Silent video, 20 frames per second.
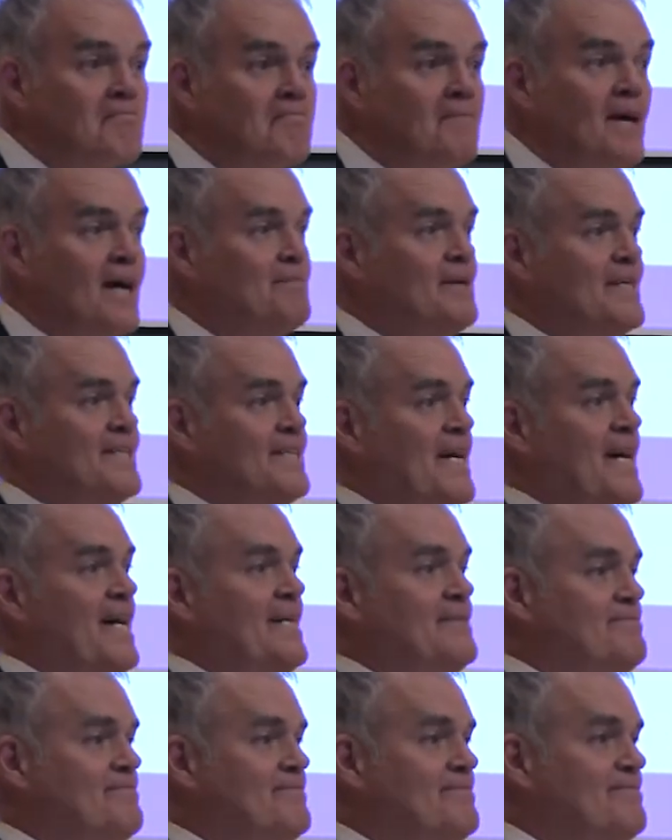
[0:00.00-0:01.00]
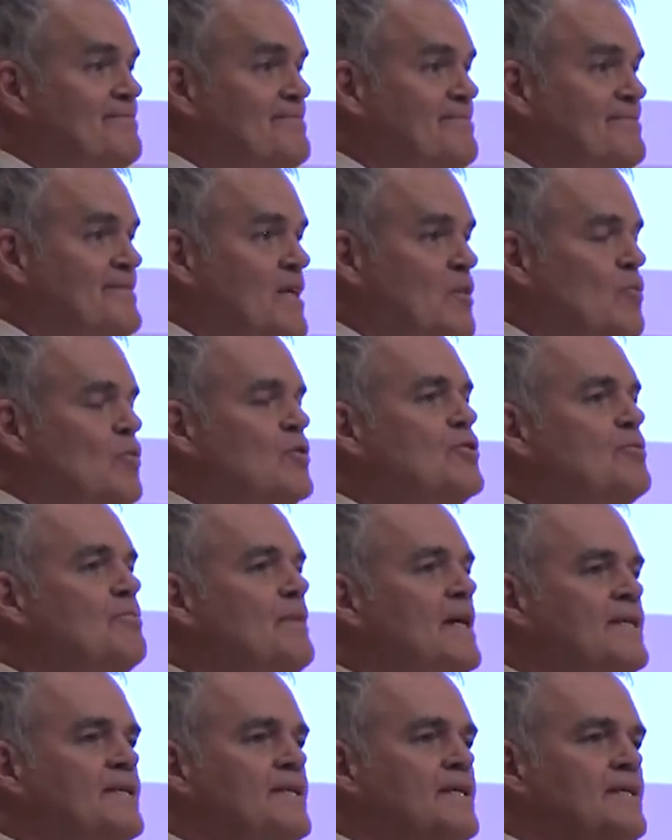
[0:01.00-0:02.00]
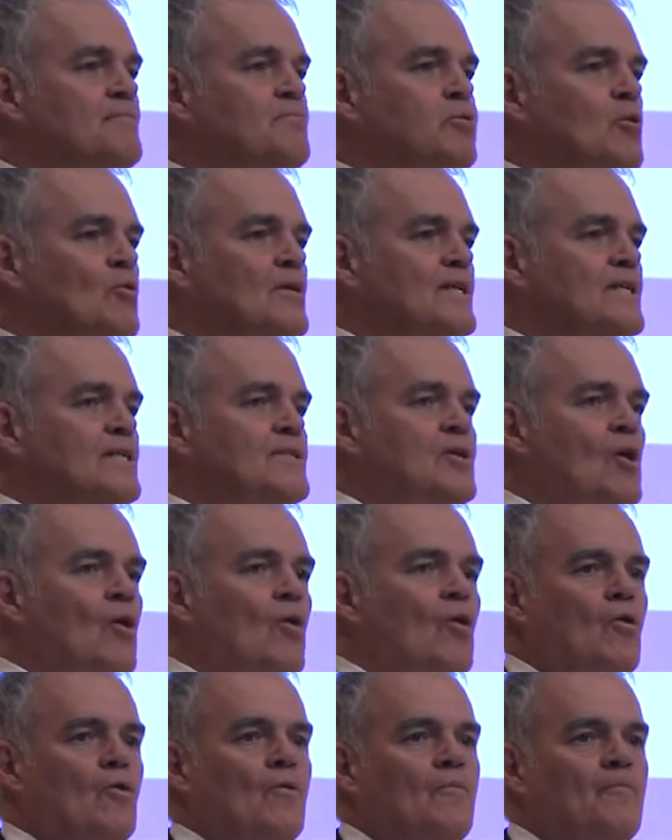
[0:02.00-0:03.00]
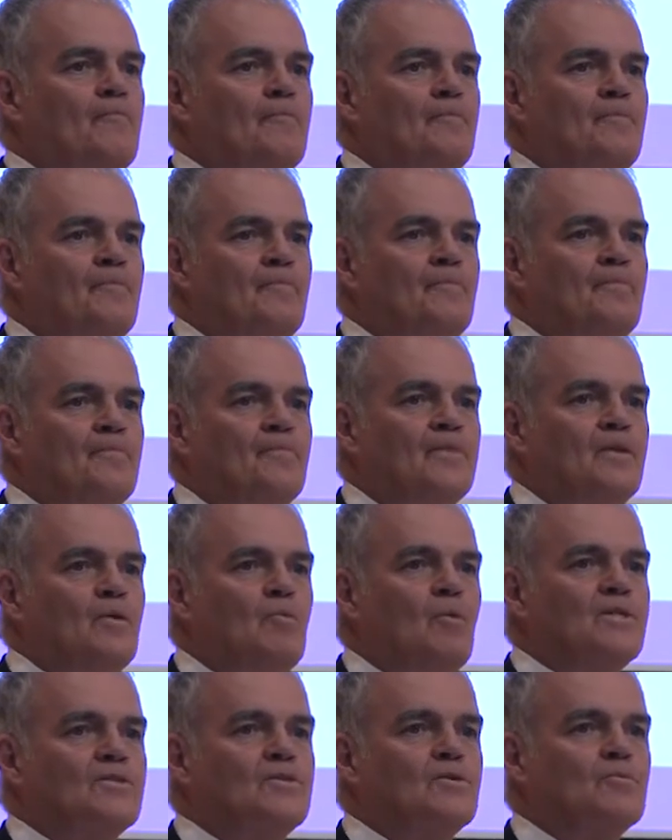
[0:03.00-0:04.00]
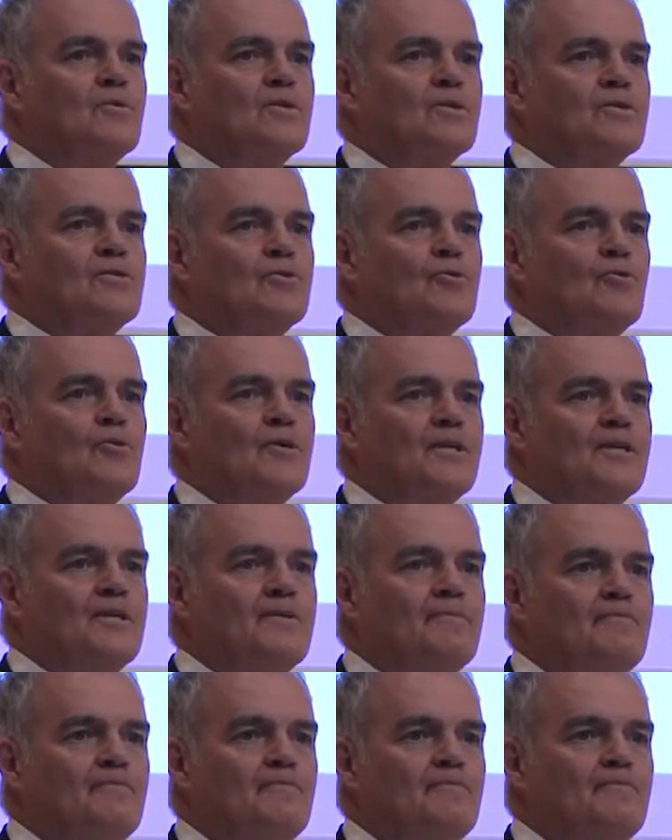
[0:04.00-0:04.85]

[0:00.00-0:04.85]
How about that? Would you make the employees whole, the ones that were extorted?